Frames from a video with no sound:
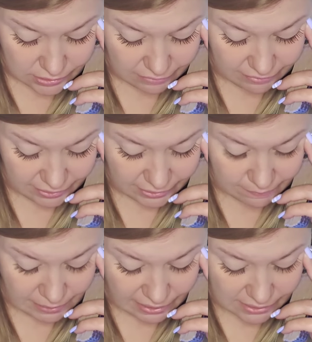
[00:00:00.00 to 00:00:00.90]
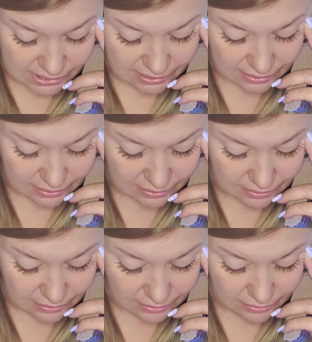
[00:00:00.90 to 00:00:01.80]
I feel like you're balancing,
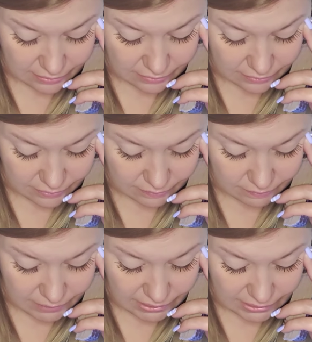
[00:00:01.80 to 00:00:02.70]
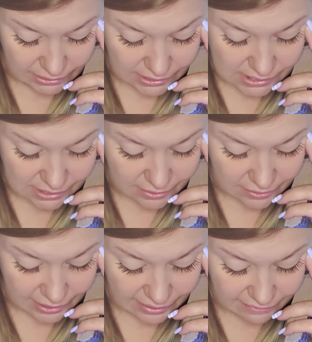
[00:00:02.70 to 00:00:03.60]
you know, many things in your
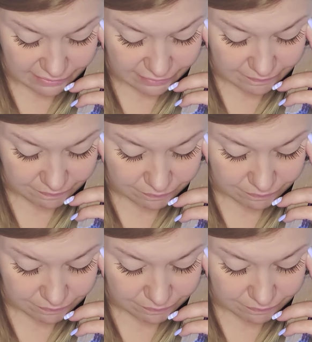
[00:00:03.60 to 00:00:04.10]
life